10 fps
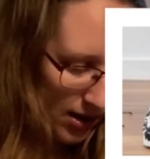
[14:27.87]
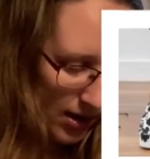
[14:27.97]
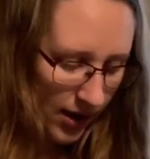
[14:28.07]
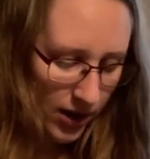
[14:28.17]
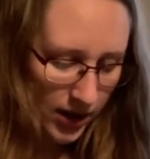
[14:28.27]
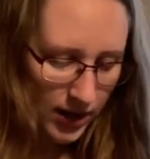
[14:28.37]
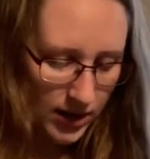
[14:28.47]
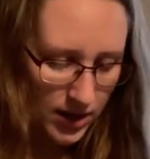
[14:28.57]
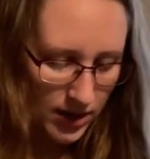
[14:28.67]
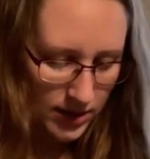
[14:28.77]
I
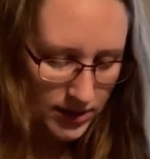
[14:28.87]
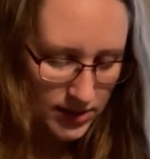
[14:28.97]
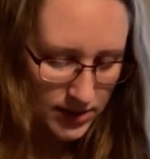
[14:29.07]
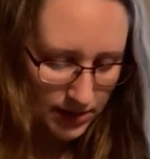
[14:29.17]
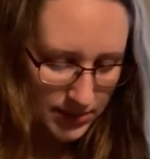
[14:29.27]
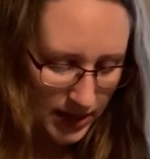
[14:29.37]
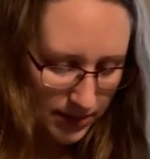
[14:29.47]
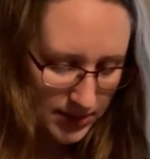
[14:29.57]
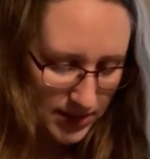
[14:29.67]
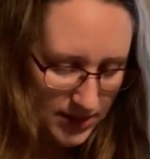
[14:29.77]
heard
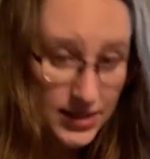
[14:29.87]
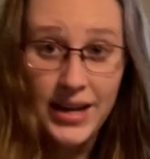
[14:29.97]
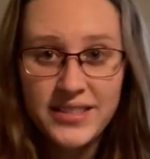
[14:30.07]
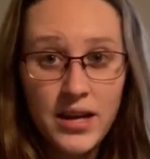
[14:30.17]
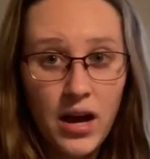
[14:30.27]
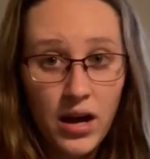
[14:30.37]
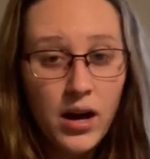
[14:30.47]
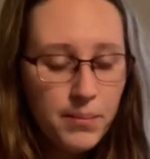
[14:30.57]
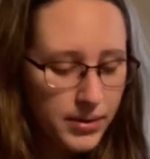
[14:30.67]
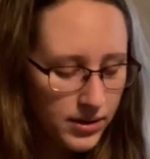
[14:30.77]
sometimes this size up
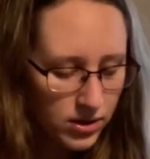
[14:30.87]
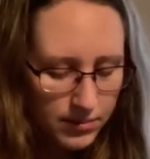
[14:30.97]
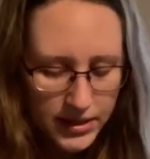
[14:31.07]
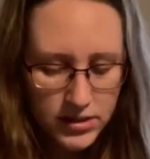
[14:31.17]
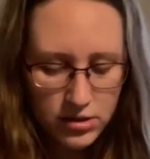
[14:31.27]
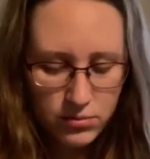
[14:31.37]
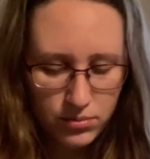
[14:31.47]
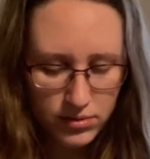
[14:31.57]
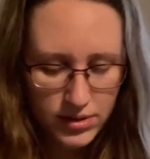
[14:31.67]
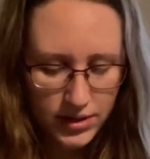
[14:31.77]
a little bit, so
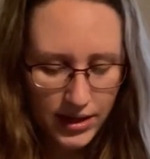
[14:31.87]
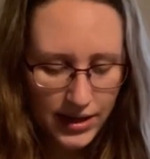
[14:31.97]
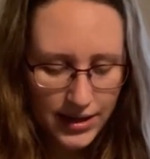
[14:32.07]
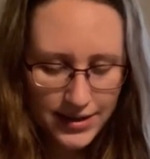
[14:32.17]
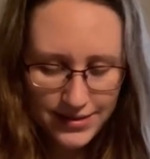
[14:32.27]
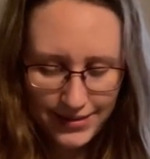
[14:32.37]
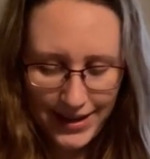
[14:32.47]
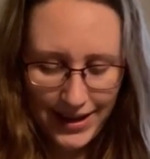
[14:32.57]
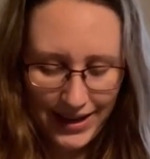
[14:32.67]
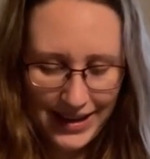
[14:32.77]
we'll see.
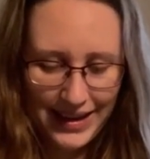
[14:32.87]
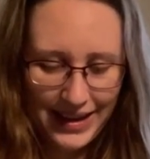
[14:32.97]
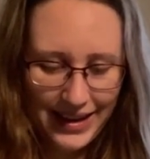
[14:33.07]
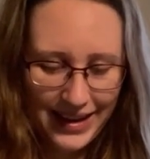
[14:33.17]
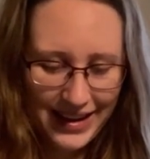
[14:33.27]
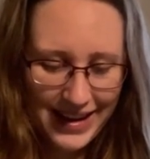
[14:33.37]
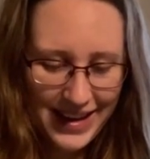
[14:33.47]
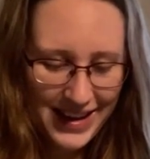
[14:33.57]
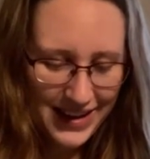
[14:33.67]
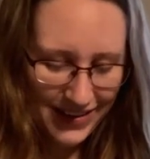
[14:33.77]

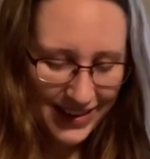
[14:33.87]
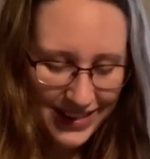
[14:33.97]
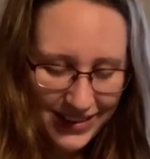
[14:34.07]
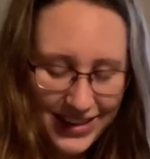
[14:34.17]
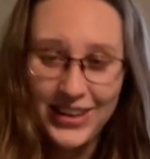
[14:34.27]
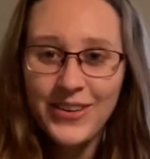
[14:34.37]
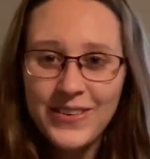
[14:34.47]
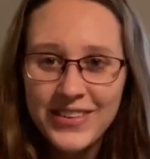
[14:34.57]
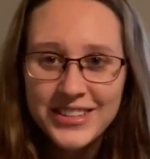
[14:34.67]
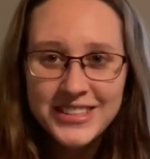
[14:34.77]
Okay, they're cute.
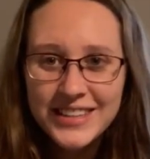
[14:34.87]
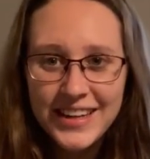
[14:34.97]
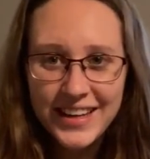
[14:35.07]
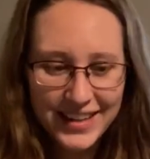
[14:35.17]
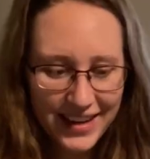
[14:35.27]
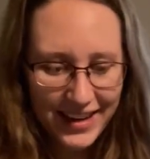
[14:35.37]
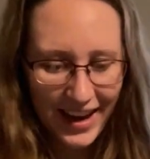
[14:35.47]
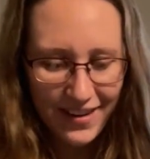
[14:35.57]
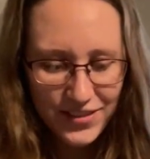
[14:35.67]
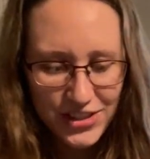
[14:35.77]
They're just like
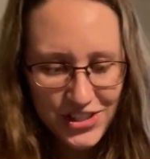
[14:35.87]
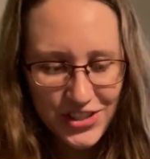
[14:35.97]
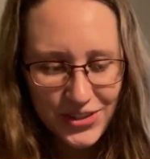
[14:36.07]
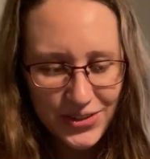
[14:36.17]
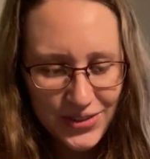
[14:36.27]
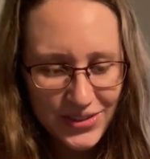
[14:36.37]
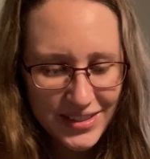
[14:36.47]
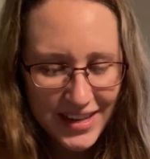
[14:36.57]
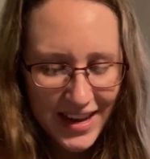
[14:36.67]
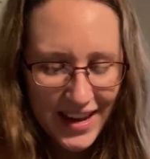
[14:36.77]
canvas
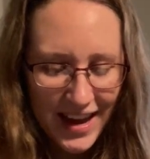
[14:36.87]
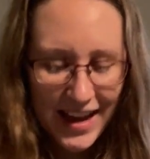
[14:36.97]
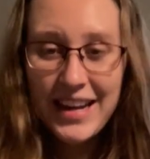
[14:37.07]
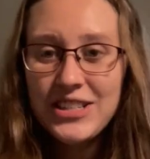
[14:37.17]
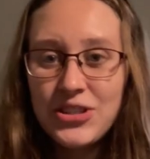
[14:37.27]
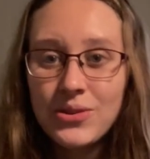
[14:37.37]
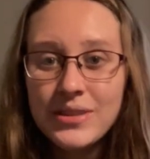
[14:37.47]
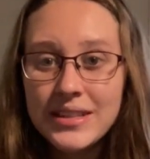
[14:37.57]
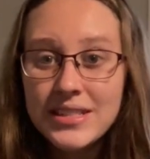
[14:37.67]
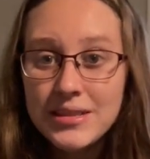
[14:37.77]
shoes. Again, don't
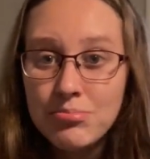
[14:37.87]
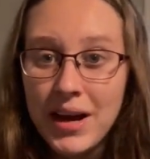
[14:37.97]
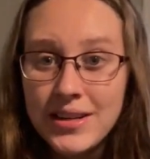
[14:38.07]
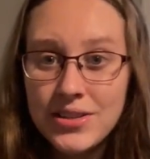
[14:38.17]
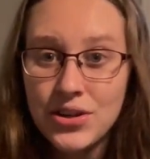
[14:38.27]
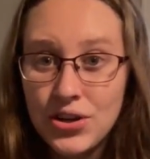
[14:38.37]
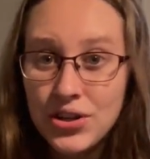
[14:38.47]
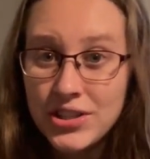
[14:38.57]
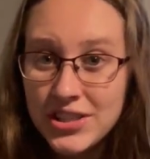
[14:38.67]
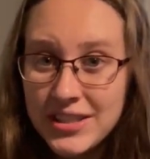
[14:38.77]
expect the
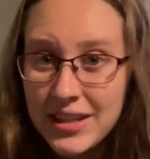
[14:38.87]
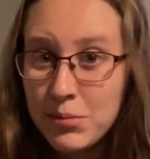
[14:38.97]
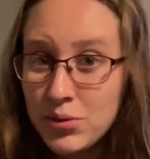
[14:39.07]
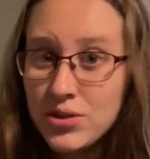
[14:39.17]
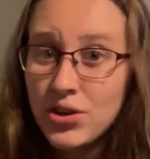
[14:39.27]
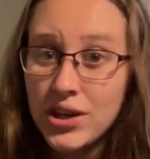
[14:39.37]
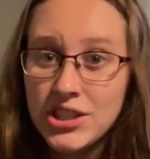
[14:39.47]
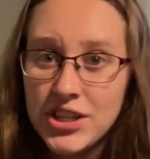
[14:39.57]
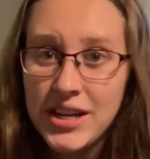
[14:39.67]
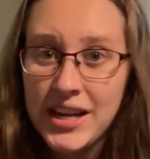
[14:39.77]
cushion, the most
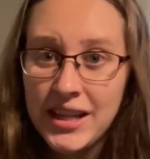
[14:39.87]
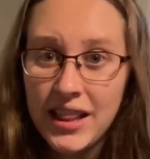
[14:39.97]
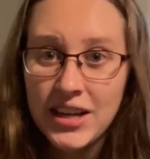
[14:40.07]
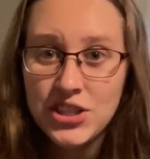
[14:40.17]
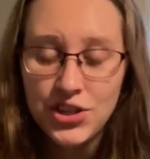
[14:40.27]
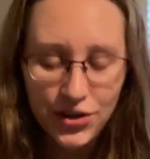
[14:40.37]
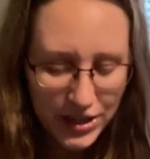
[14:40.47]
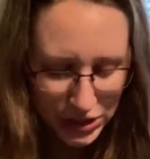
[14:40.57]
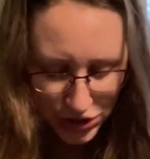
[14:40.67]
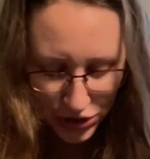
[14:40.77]
cushiony,
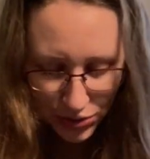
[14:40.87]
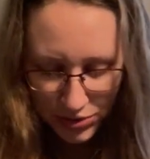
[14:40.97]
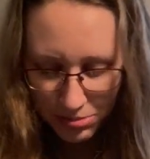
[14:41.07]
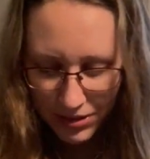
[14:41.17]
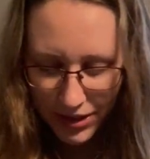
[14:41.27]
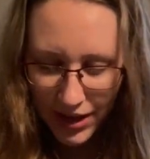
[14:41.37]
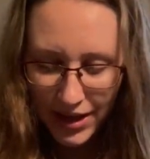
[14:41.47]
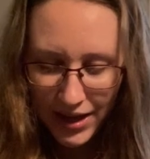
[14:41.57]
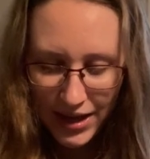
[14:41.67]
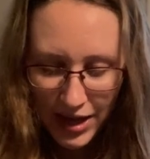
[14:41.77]
luxurious shoes, but like,
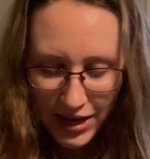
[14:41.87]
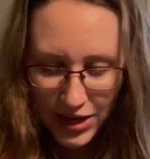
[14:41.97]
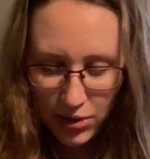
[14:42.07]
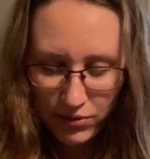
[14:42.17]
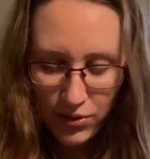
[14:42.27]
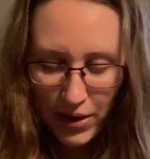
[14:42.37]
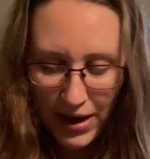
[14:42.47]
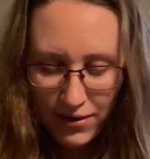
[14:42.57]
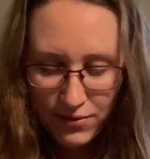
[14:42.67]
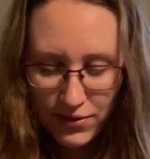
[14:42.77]
you know, if you
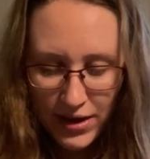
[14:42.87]
have